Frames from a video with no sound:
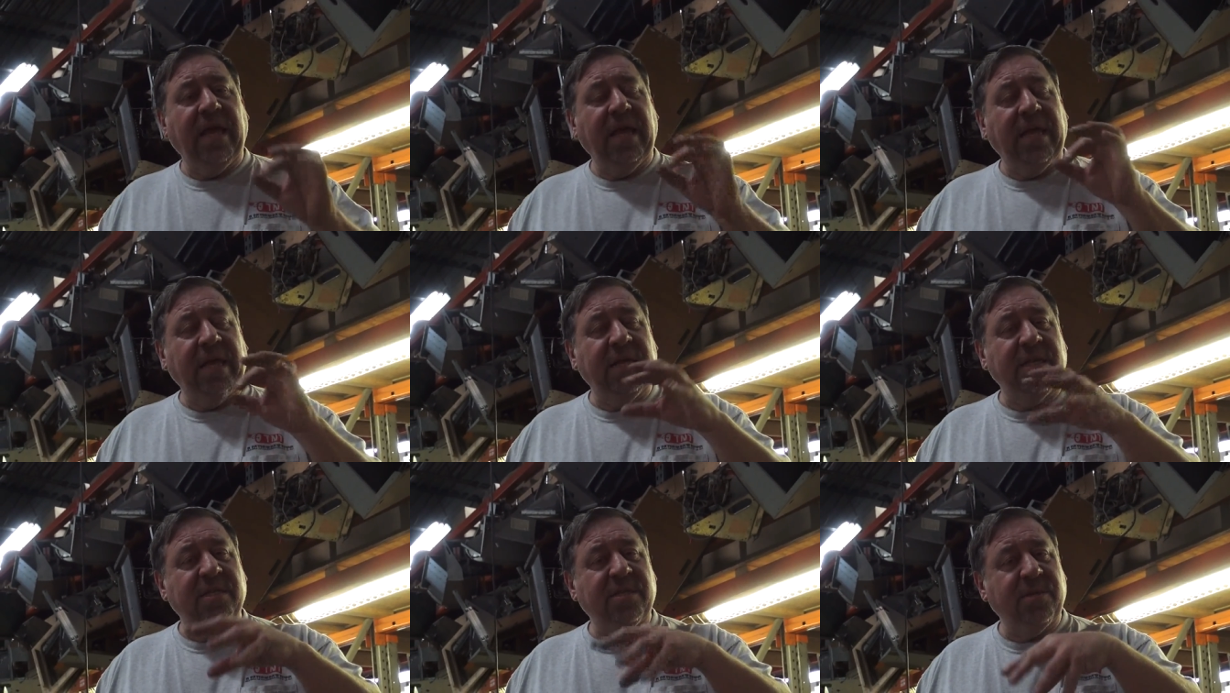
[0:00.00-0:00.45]

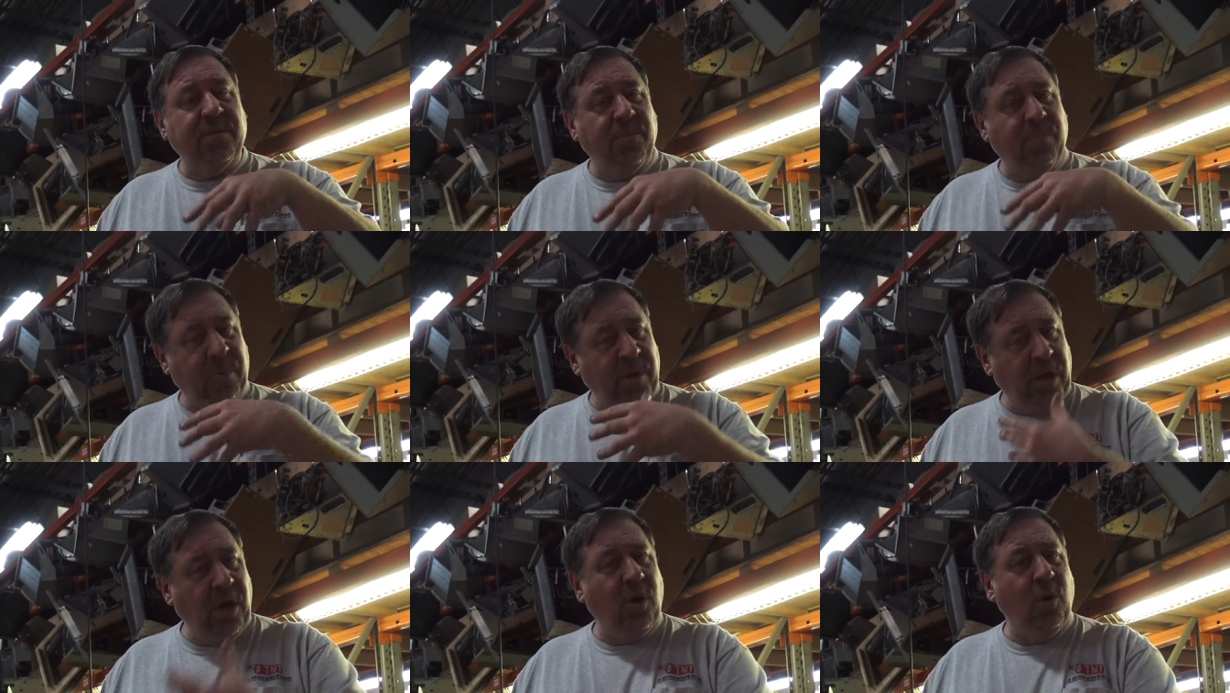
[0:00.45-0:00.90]
is
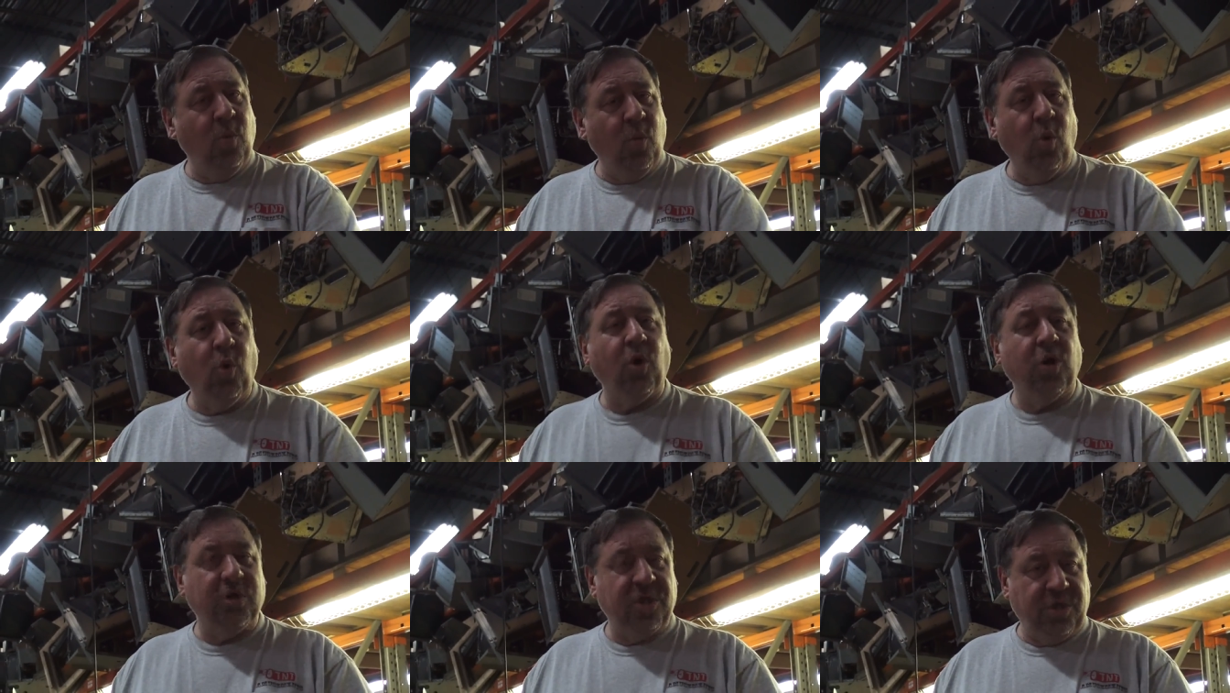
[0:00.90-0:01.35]
below
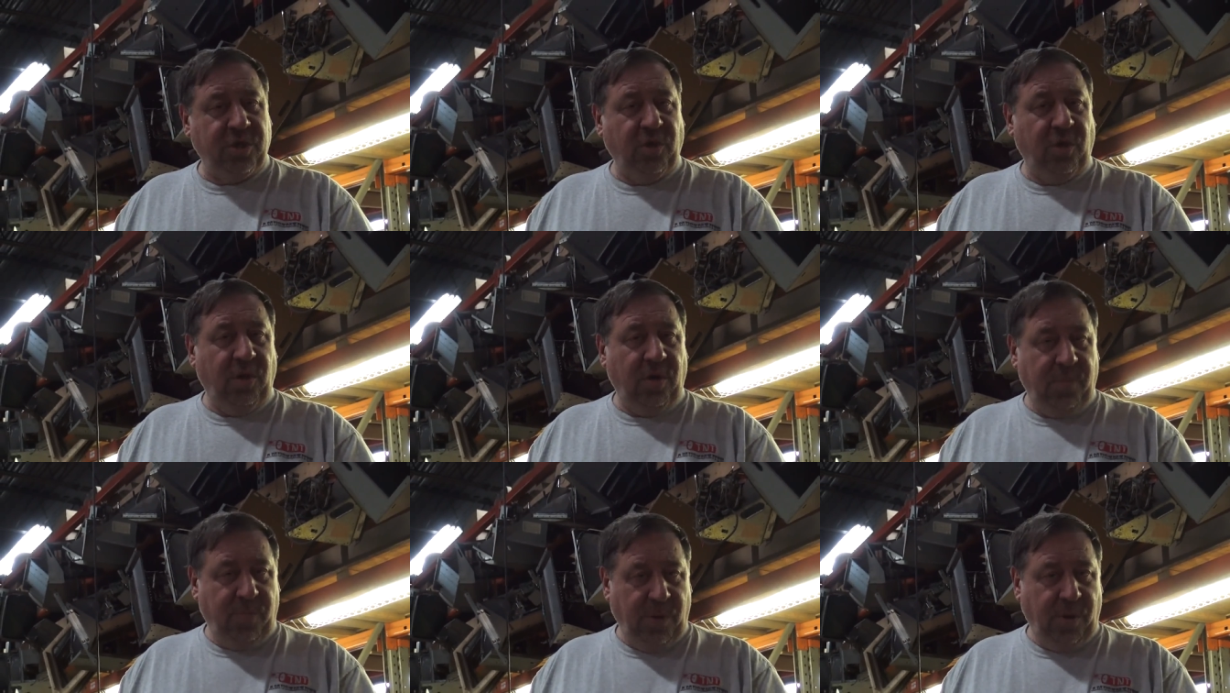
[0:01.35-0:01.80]

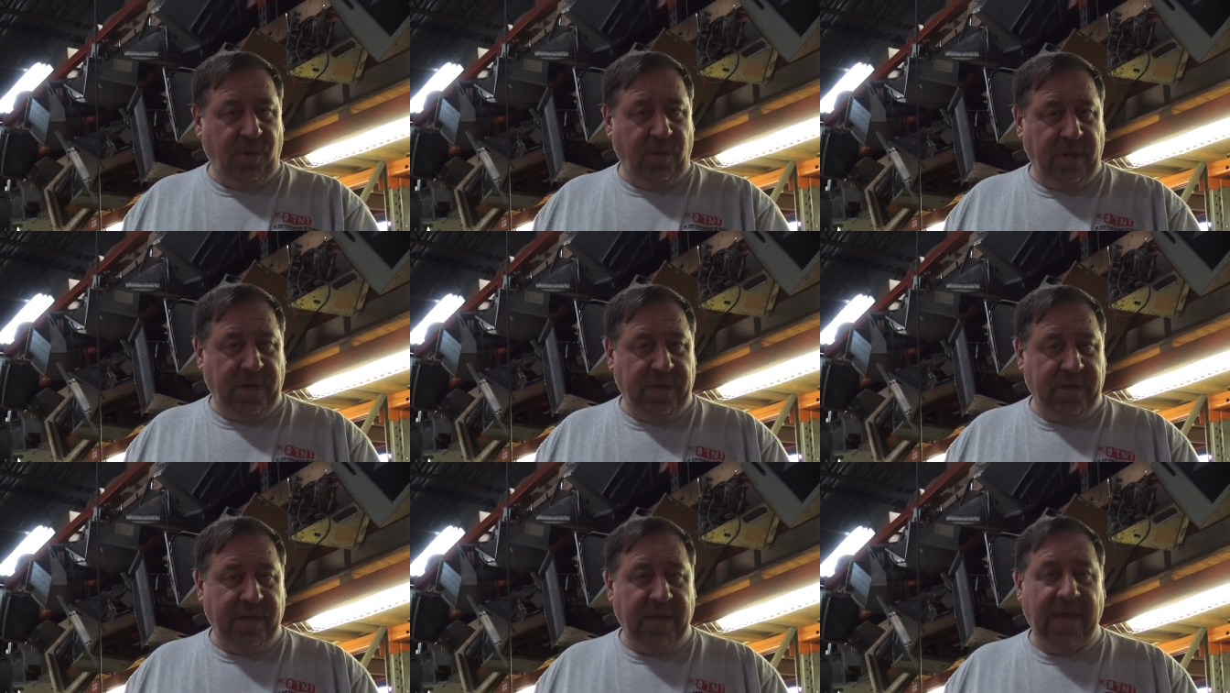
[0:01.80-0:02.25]
Warsaw,
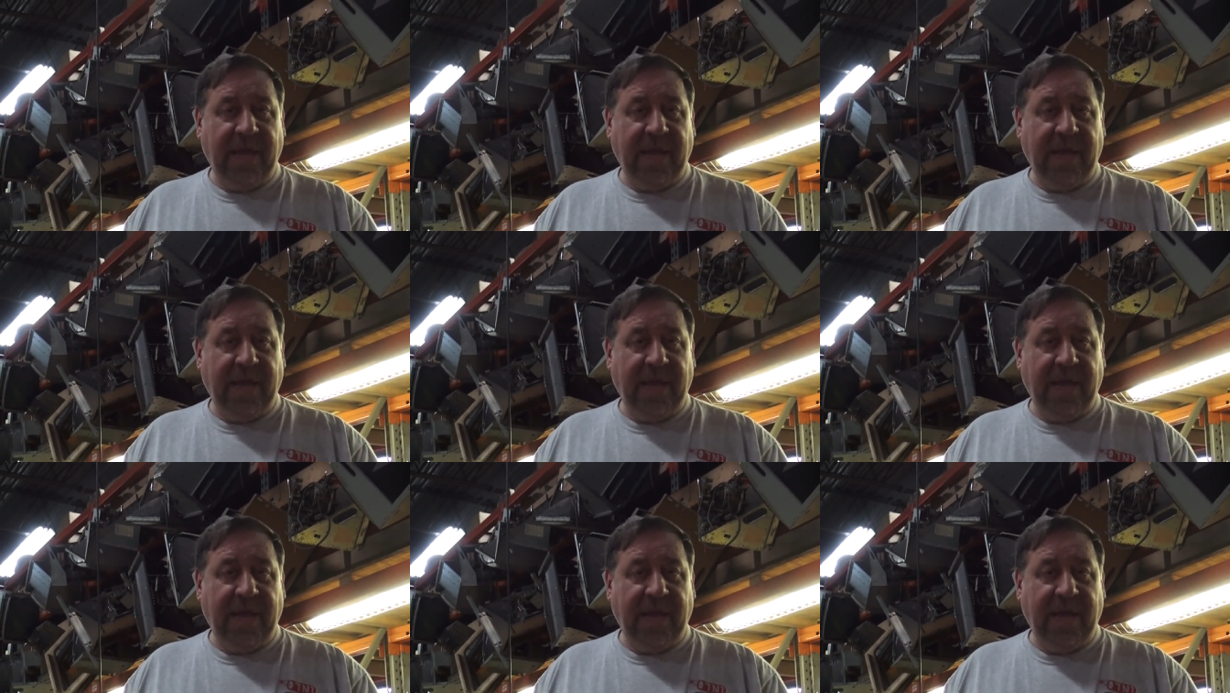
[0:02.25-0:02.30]
Poland.